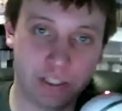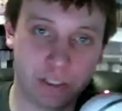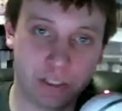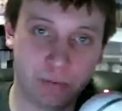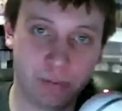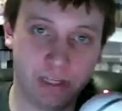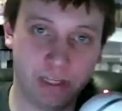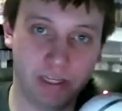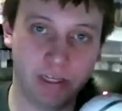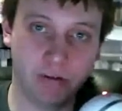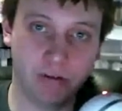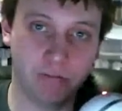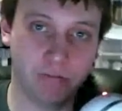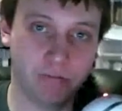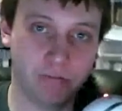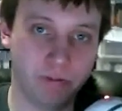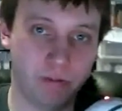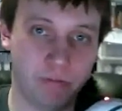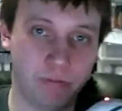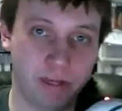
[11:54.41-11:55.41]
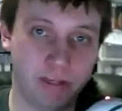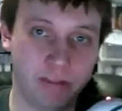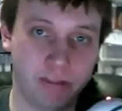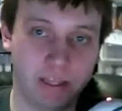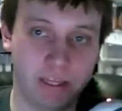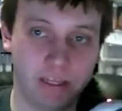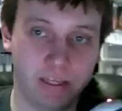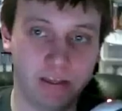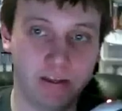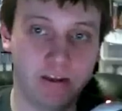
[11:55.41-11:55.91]
being a big
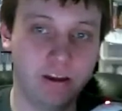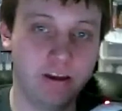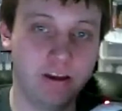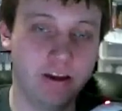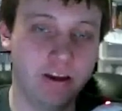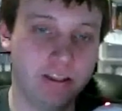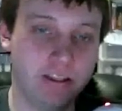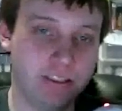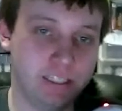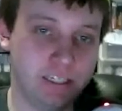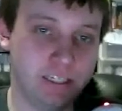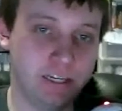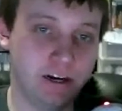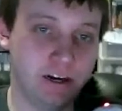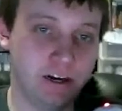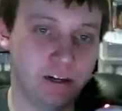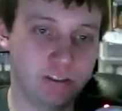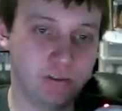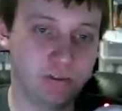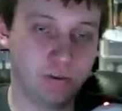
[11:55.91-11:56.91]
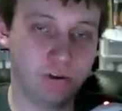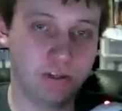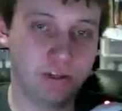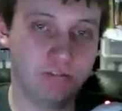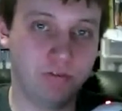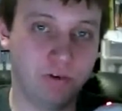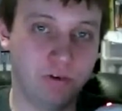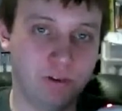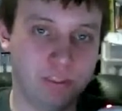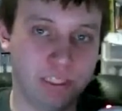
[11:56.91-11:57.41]
thing, DDR
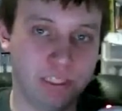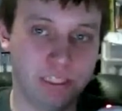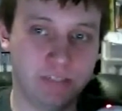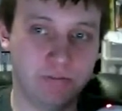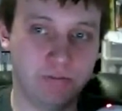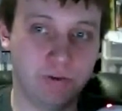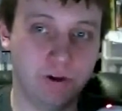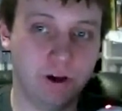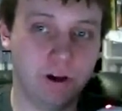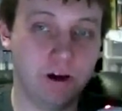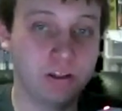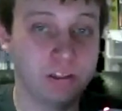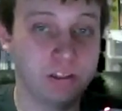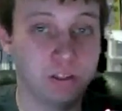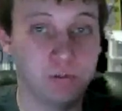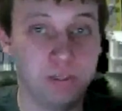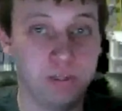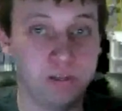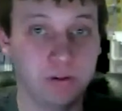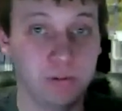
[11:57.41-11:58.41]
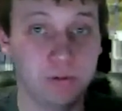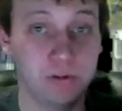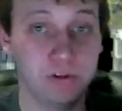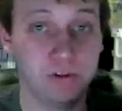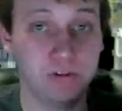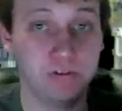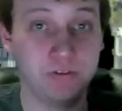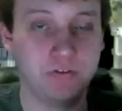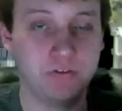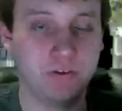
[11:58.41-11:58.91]
2014 will also be
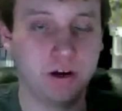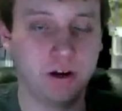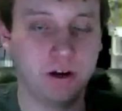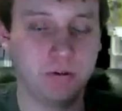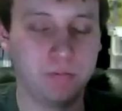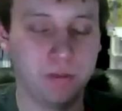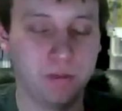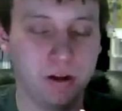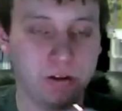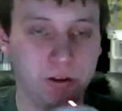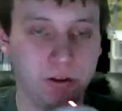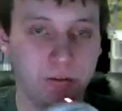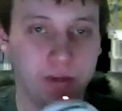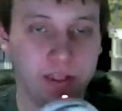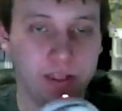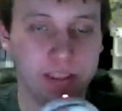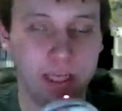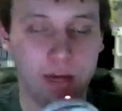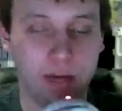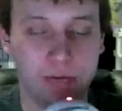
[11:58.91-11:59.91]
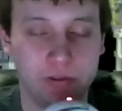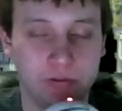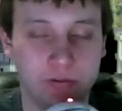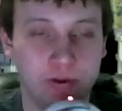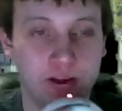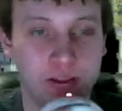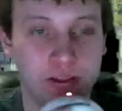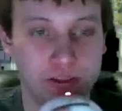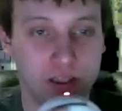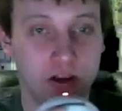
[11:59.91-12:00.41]
removed from Under the Big Top, as
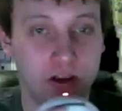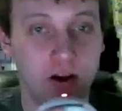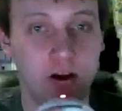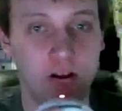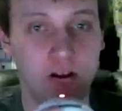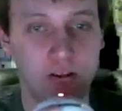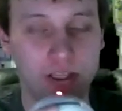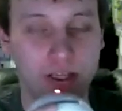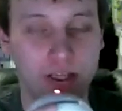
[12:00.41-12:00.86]
well as all the